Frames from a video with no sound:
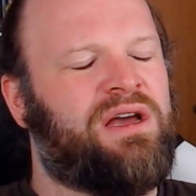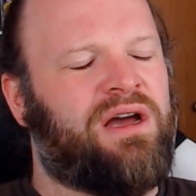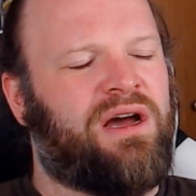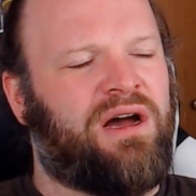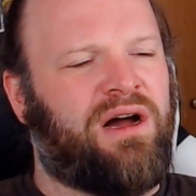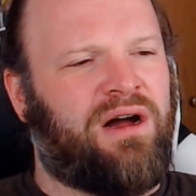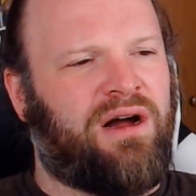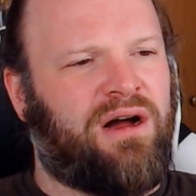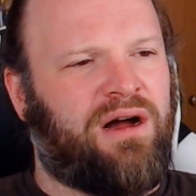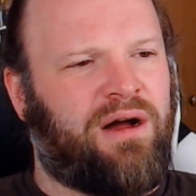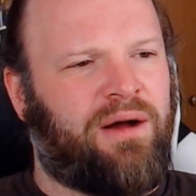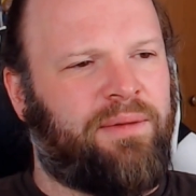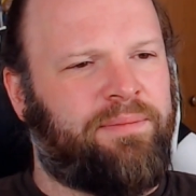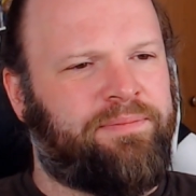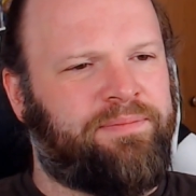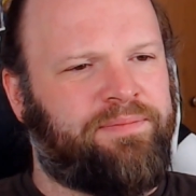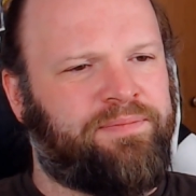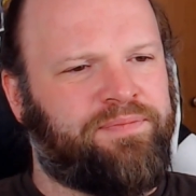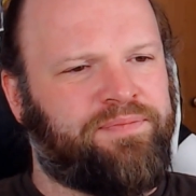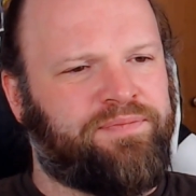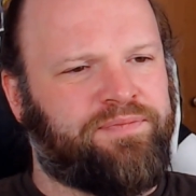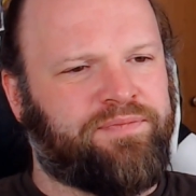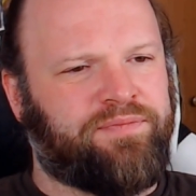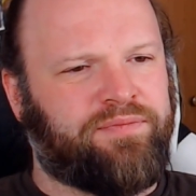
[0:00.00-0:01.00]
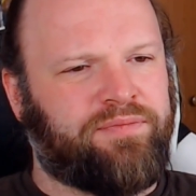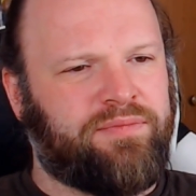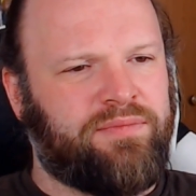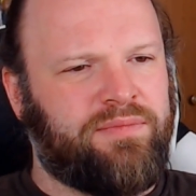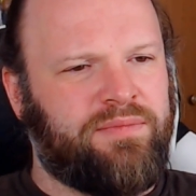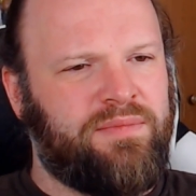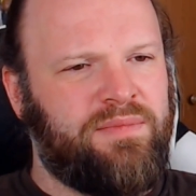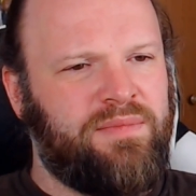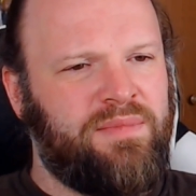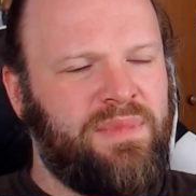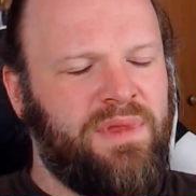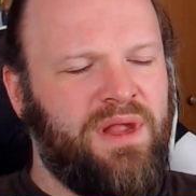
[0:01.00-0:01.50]
but
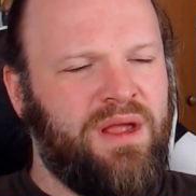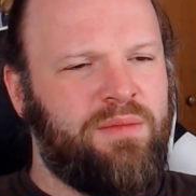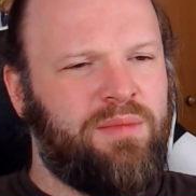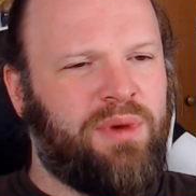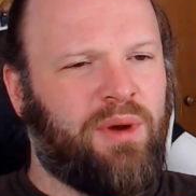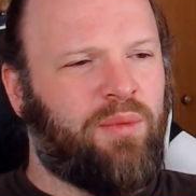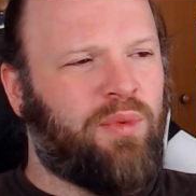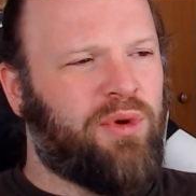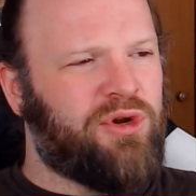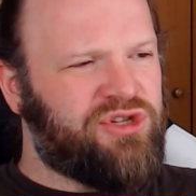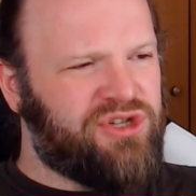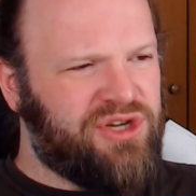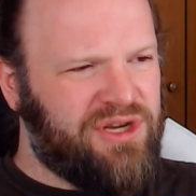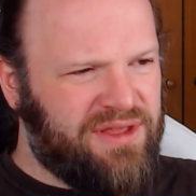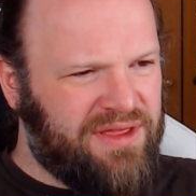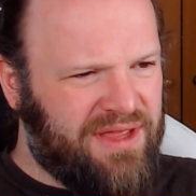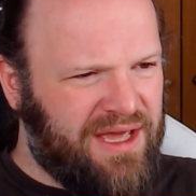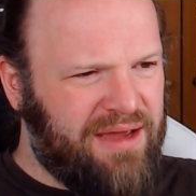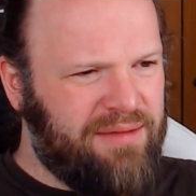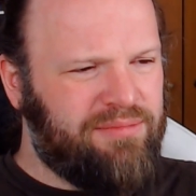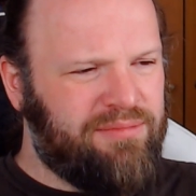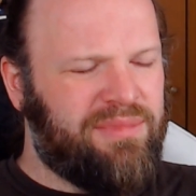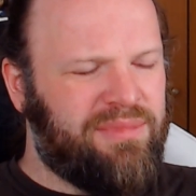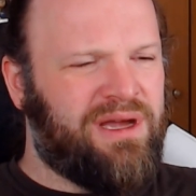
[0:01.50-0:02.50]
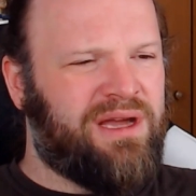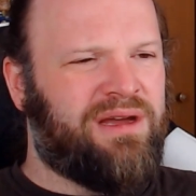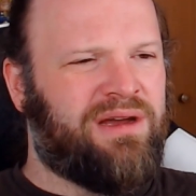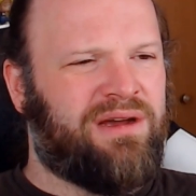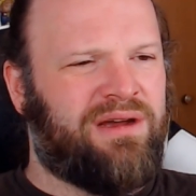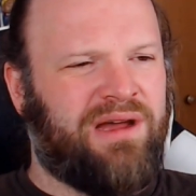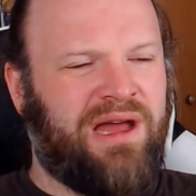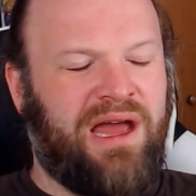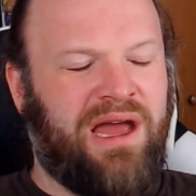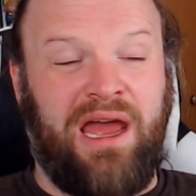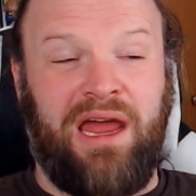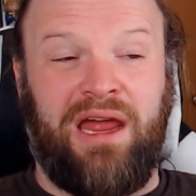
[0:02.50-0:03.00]
watching them
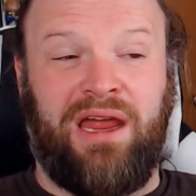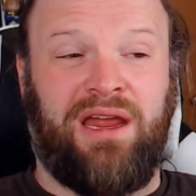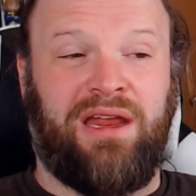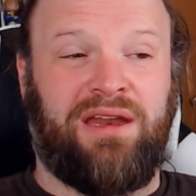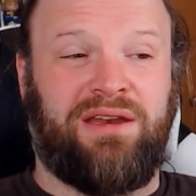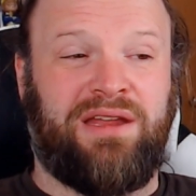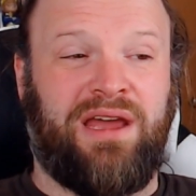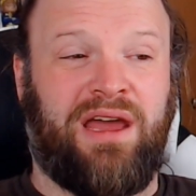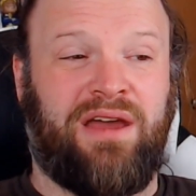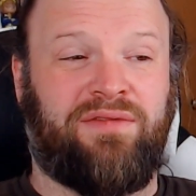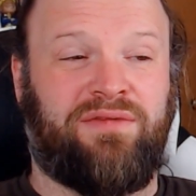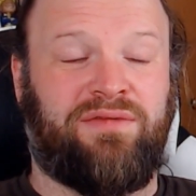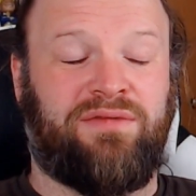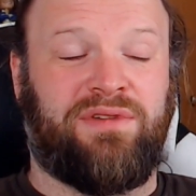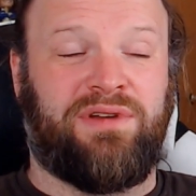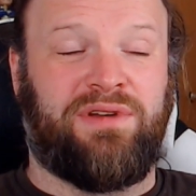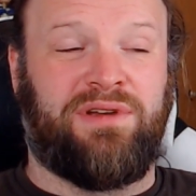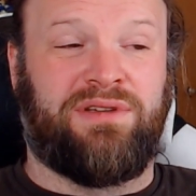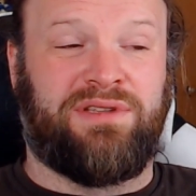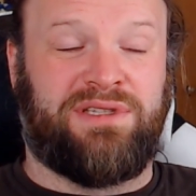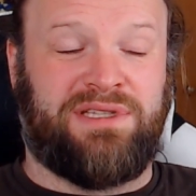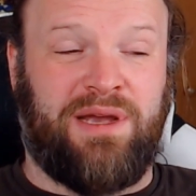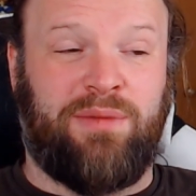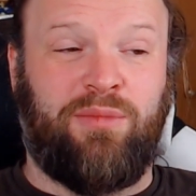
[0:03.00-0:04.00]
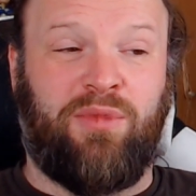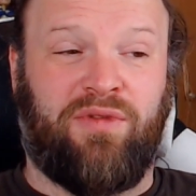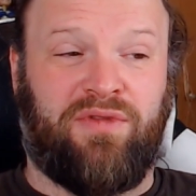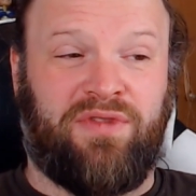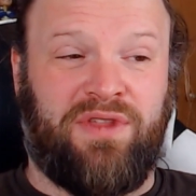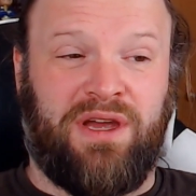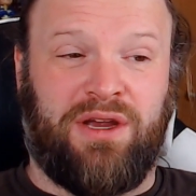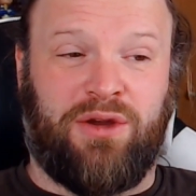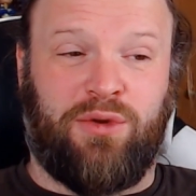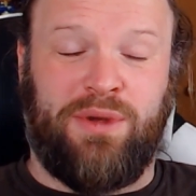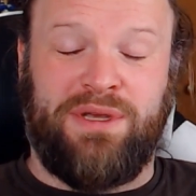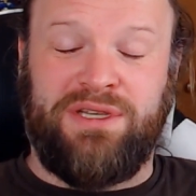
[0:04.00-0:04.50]
and have some of
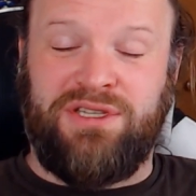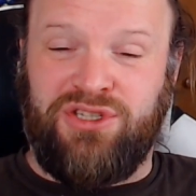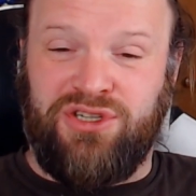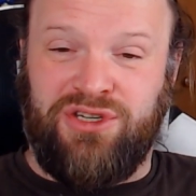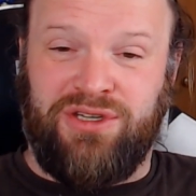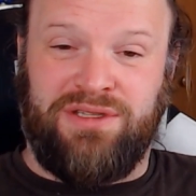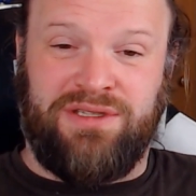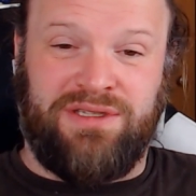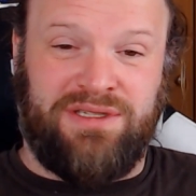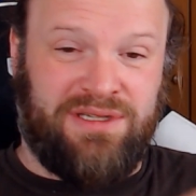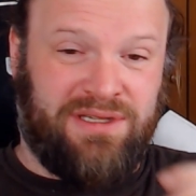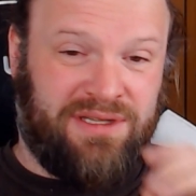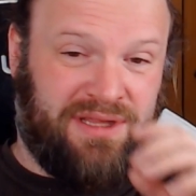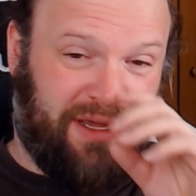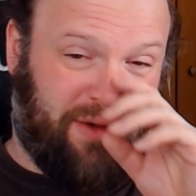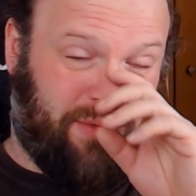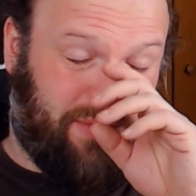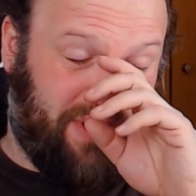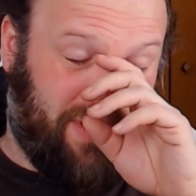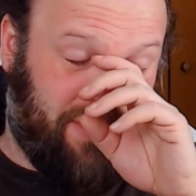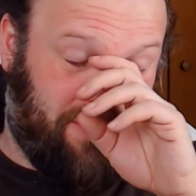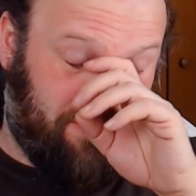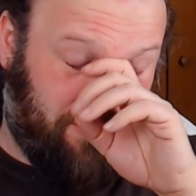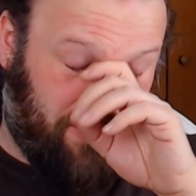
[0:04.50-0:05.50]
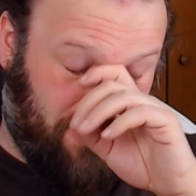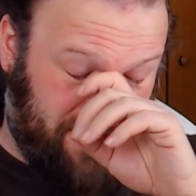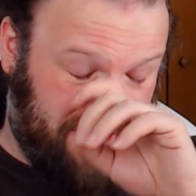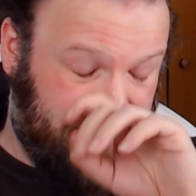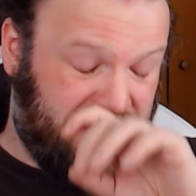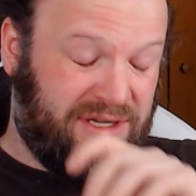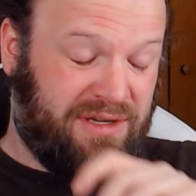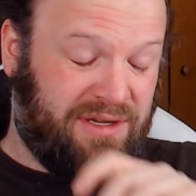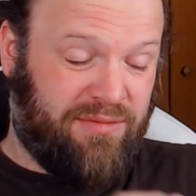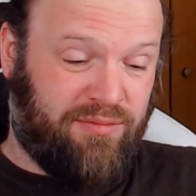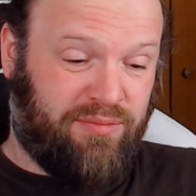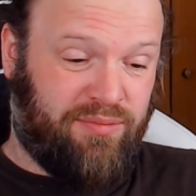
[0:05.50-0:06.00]
their questions, there were
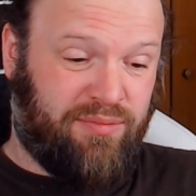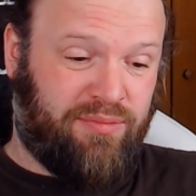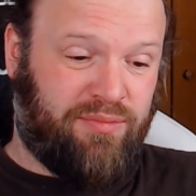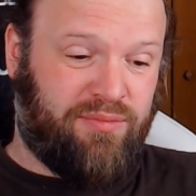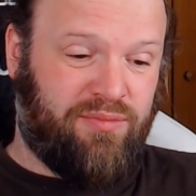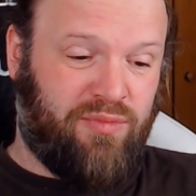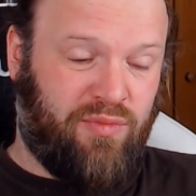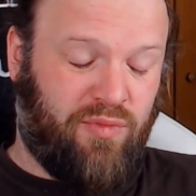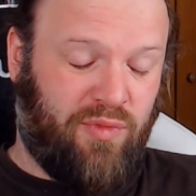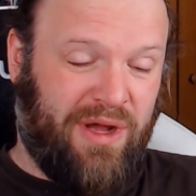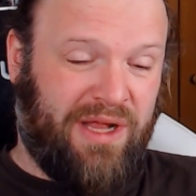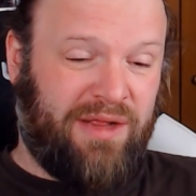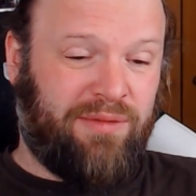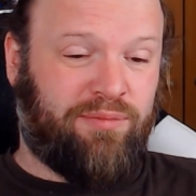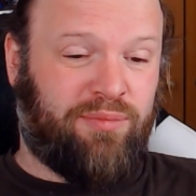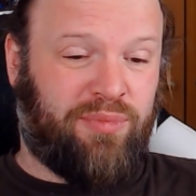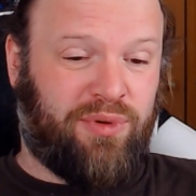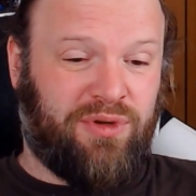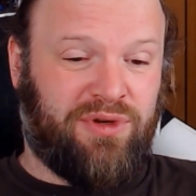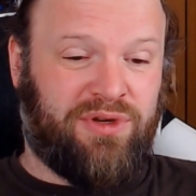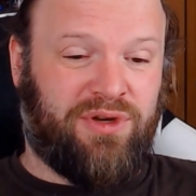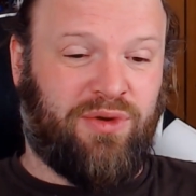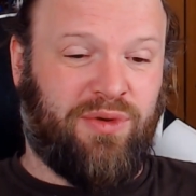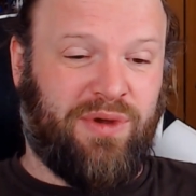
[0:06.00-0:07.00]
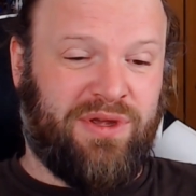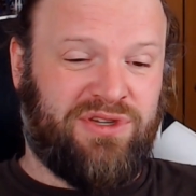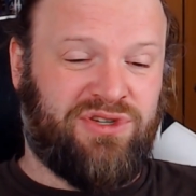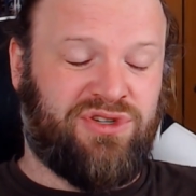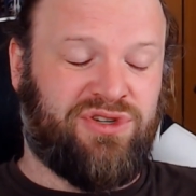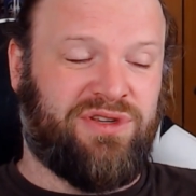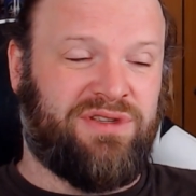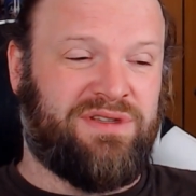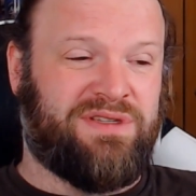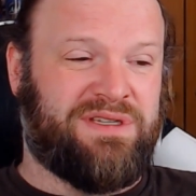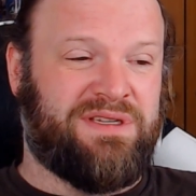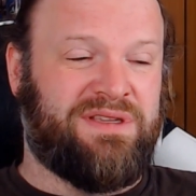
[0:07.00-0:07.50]
pretty well put
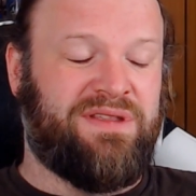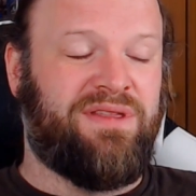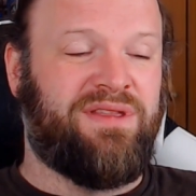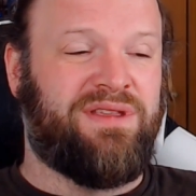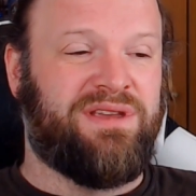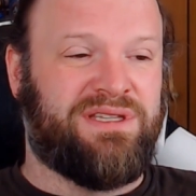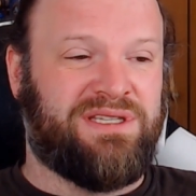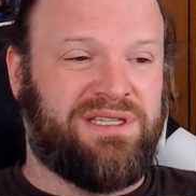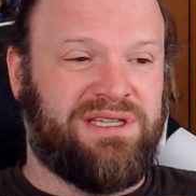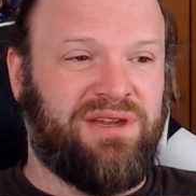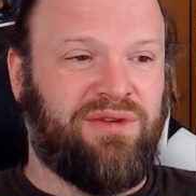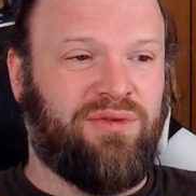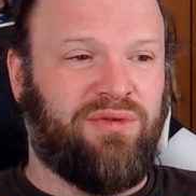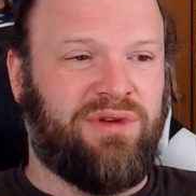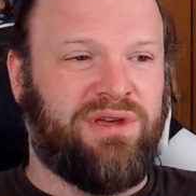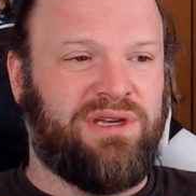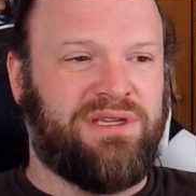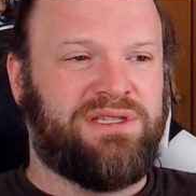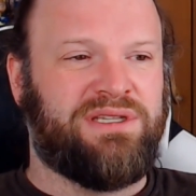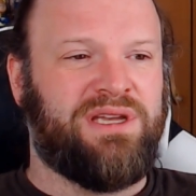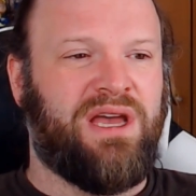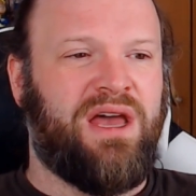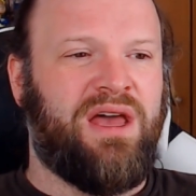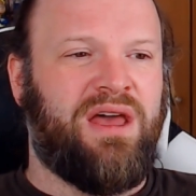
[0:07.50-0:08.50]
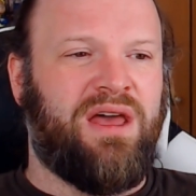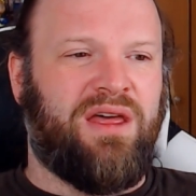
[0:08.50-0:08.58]
questions in this series.